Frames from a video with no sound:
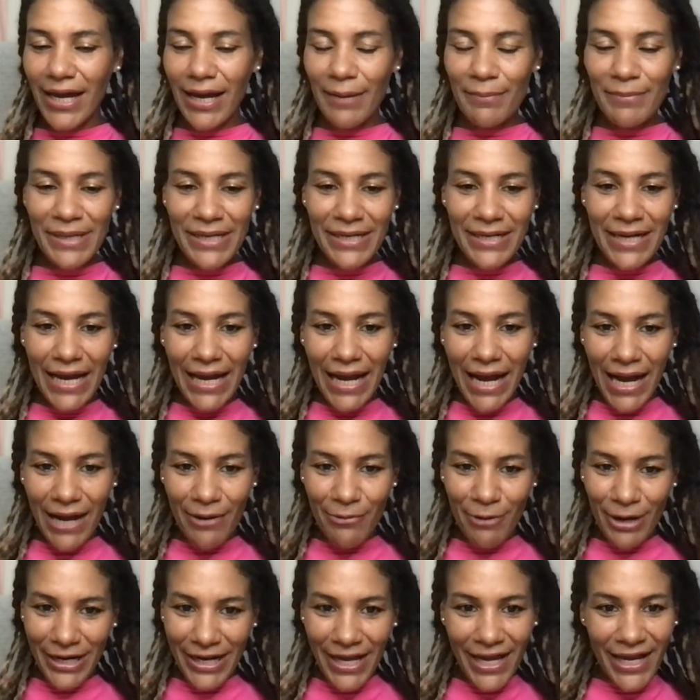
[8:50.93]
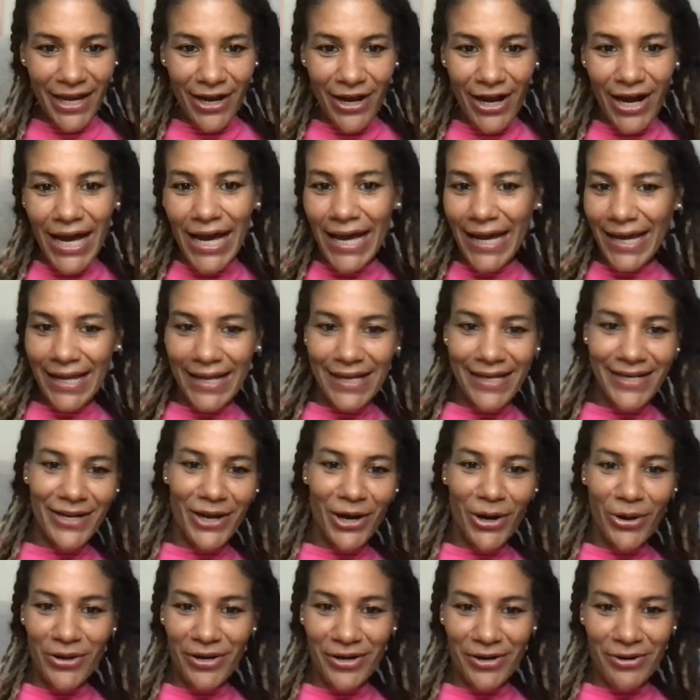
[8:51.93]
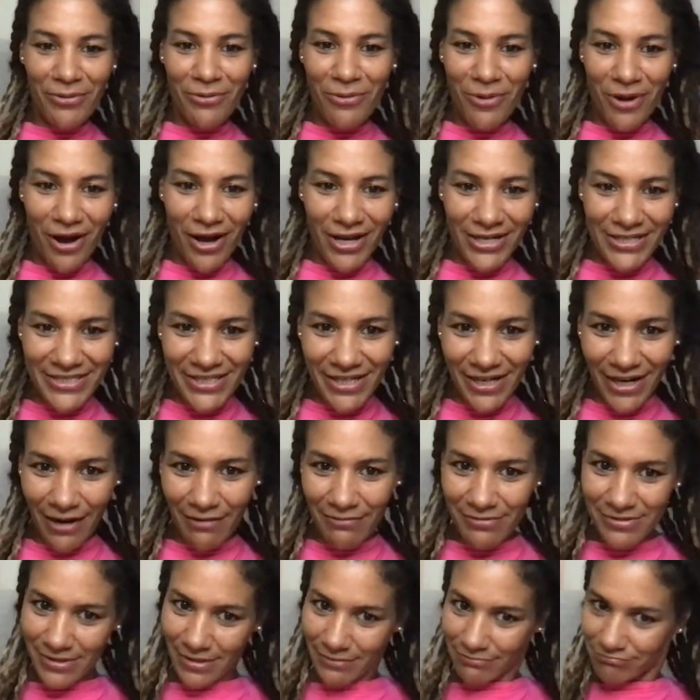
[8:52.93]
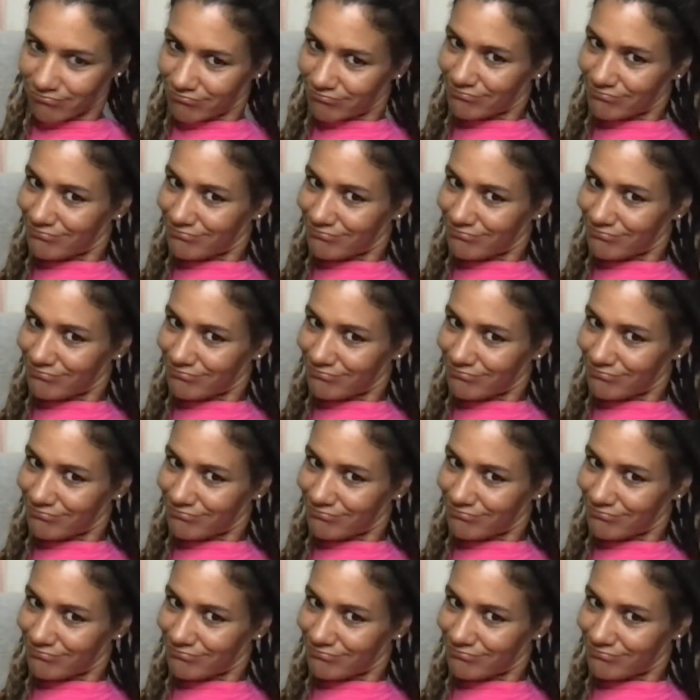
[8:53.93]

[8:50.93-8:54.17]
I mean, when I held it out of the water, I was like,